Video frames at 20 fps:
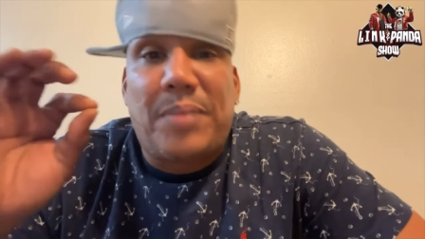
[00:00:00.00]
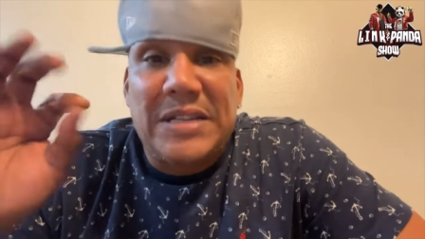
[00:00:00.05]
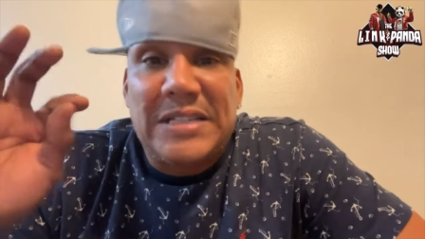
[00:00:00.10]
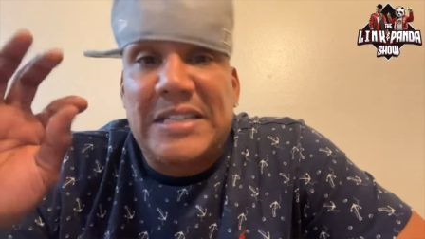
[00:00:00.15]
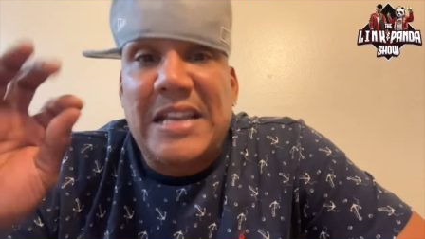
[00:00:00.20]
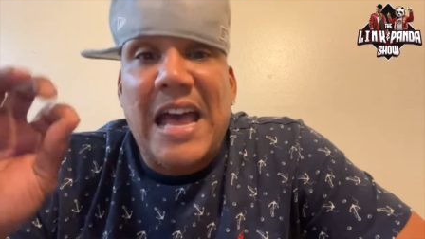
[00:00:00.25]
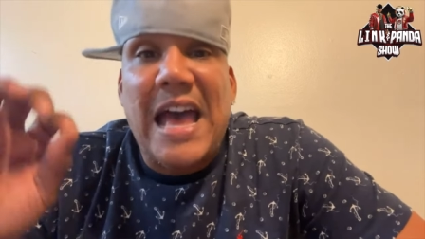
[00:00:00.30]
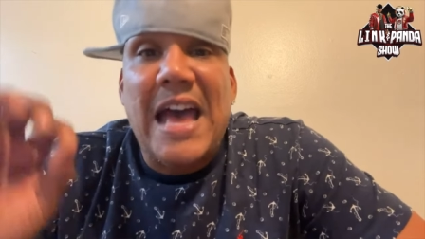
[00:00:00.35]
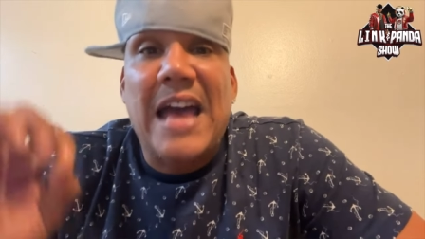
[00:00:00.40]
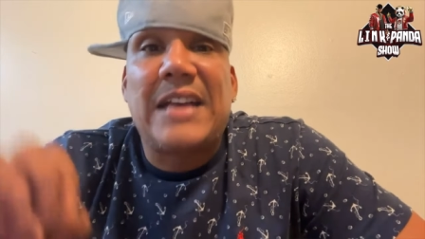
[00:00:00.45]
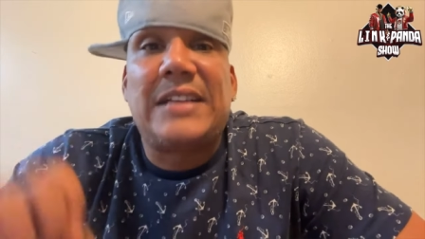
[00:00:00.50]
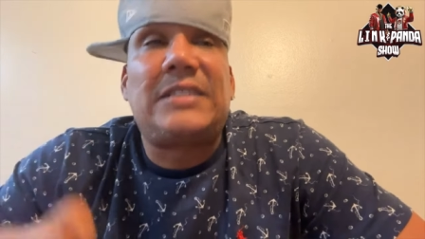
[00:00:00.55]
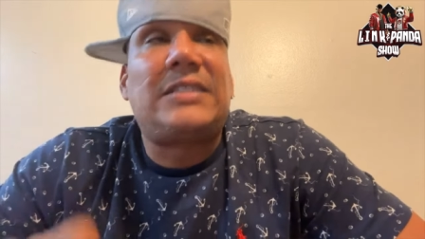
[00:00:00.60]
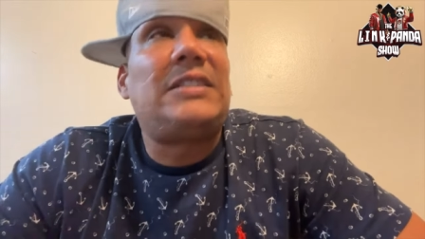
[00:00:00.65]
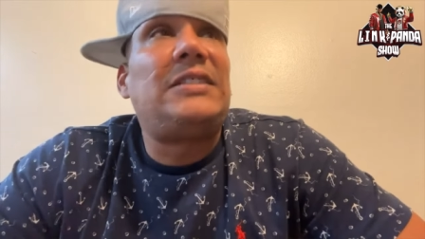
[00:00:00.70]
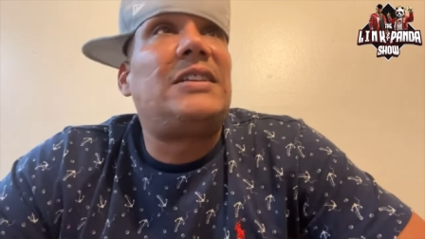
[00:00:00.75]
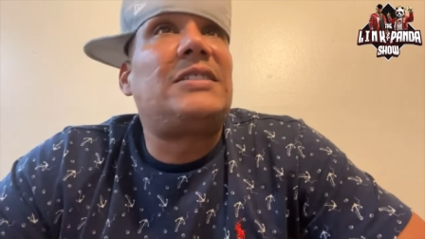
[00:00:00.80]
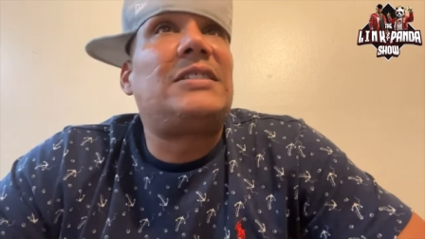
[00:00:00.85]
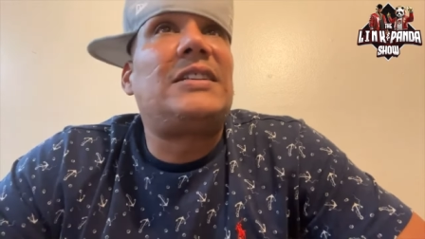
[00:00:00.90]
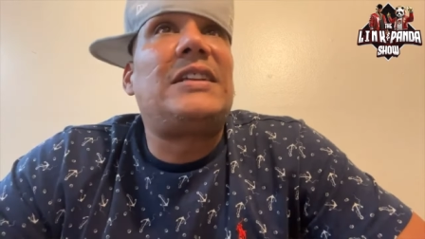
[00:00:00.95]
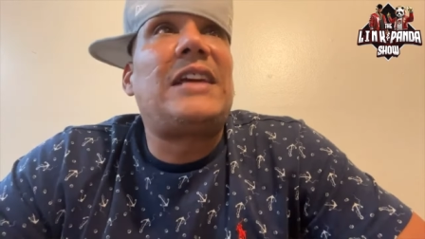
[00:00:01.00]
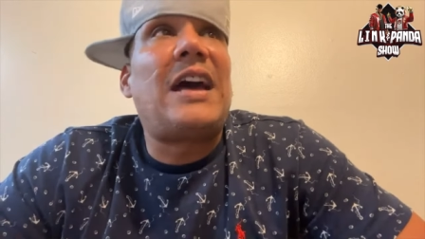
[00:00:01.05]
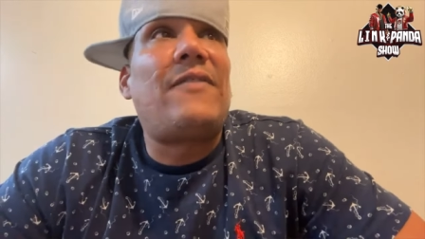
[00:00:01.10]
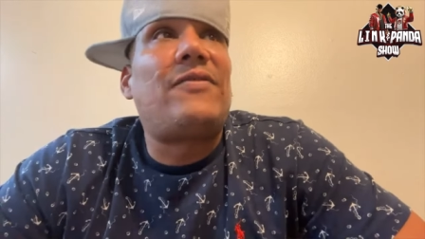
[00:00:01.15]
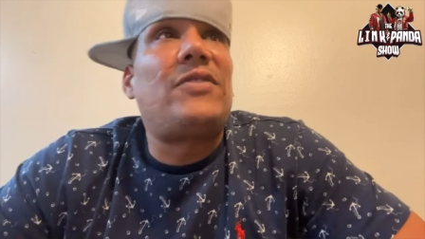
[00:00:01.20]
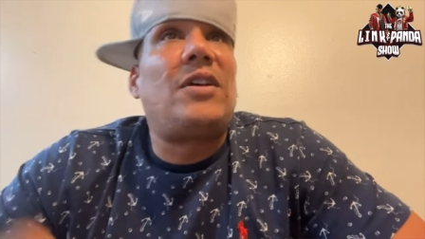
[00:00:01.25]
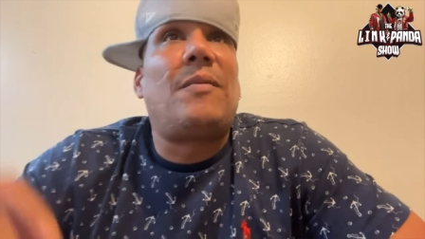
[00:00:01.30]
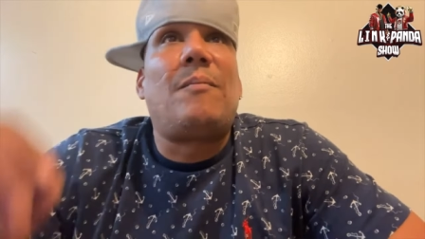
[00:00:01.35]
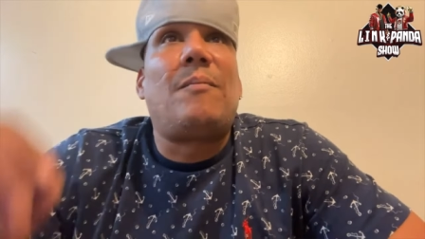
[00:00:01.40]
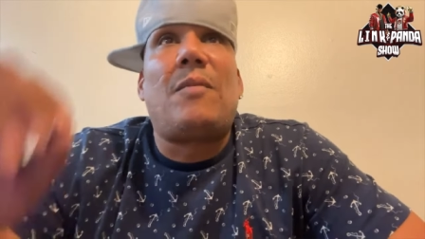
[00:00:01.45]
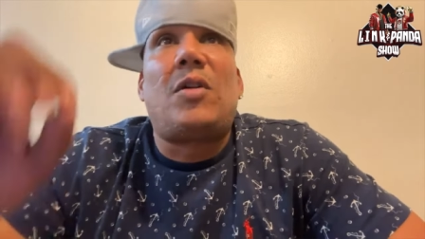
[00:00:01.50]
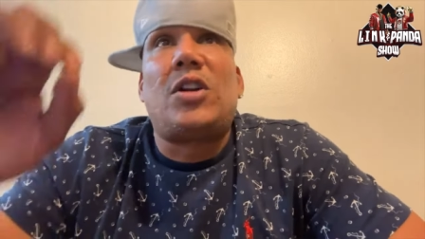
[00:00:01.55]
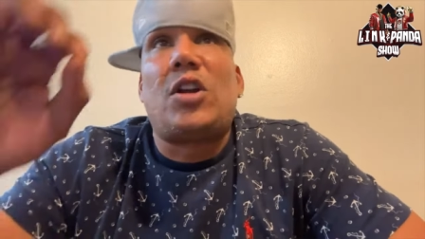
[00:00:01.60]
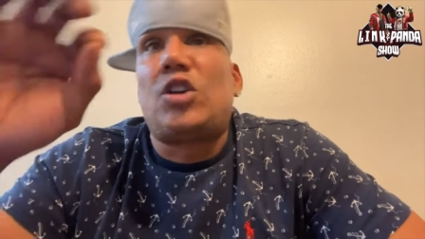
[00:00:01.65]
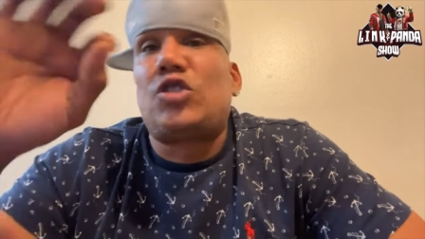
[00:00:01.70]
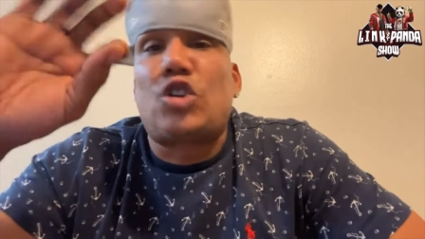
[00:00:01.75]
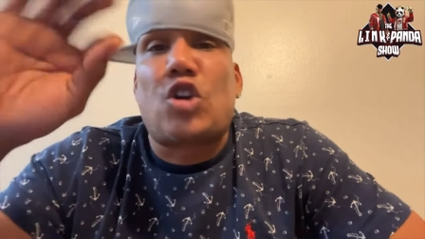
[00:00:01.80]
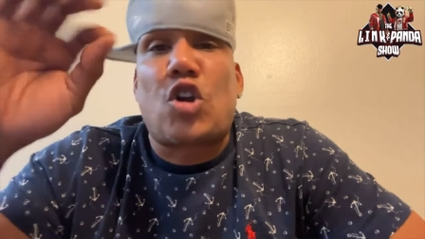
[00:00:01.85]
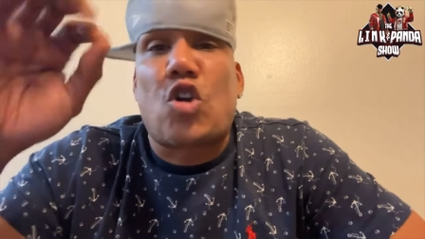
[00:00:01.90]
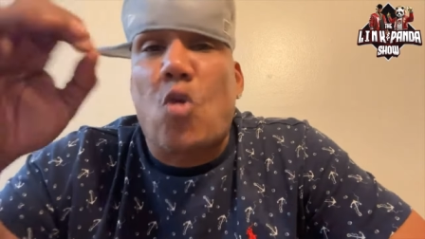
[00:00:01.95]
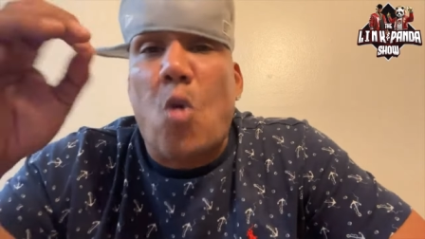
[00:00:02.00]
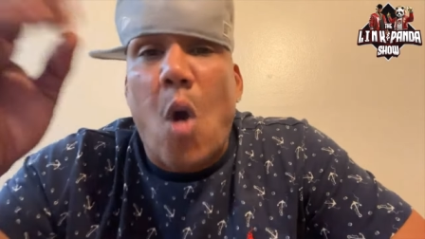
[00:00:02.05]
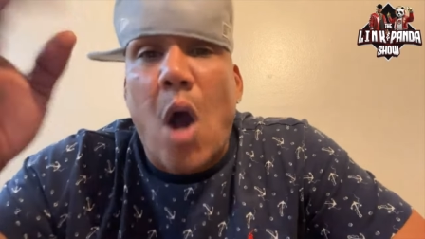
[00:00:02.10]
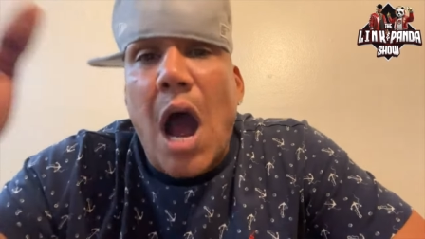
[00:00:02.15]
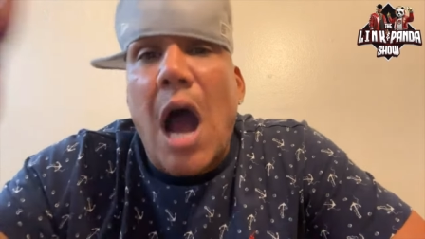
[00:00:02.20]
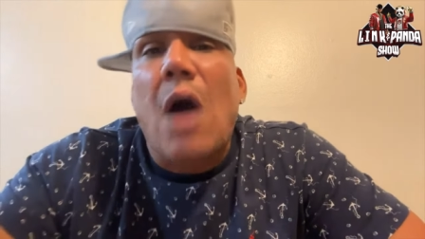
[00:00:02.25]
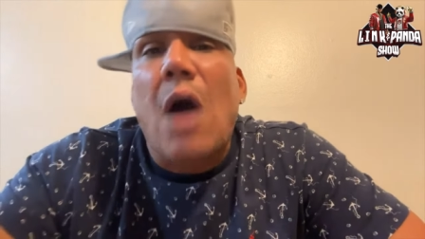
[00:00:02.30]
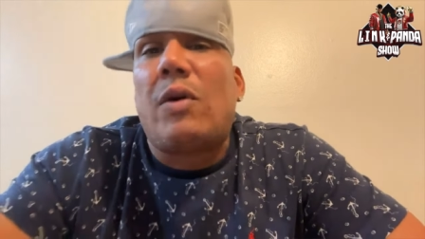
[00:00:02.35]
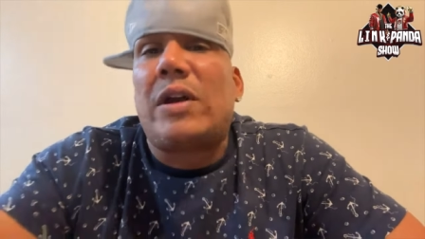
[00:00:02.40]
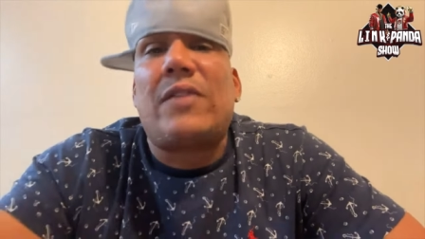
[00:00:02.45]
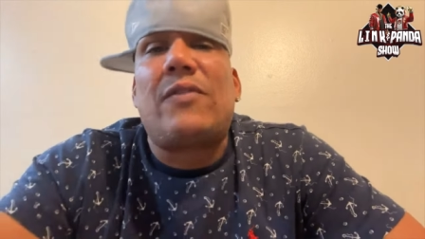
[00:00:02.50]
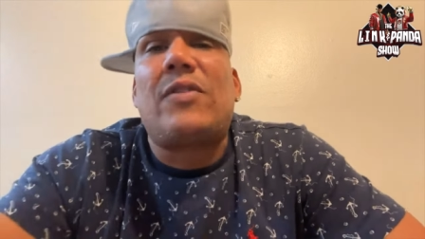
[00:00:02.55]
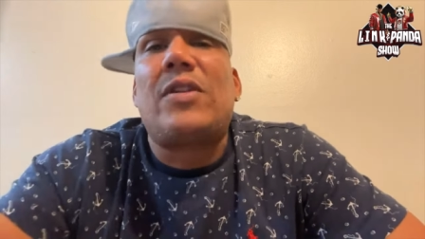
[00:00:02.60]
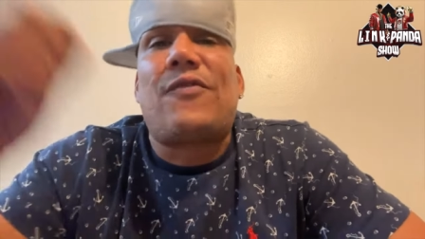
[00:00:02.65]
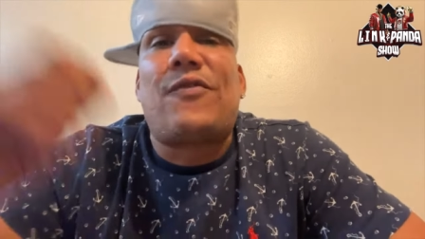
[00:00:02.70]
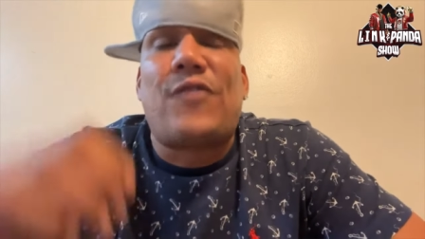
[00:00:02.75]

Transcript: pizzazz. He doesn't have the menage a trois, whatever